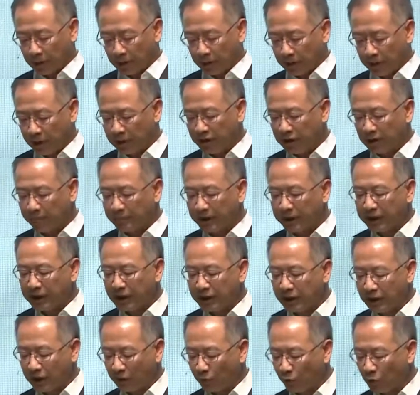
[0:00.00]
In the
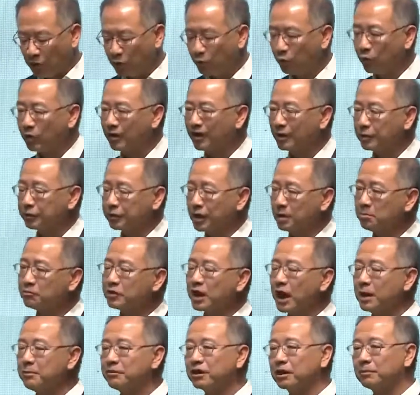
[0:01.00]
beginning, we were
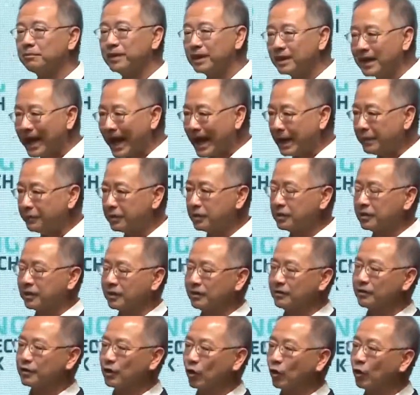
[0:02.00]
sometimes a bit
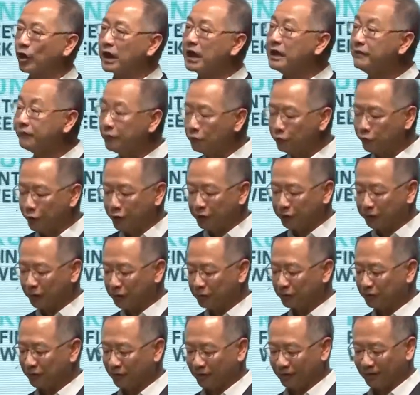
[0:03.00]
hesitant or even
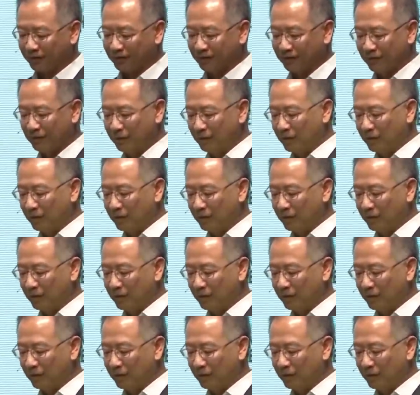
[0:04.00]
resistant,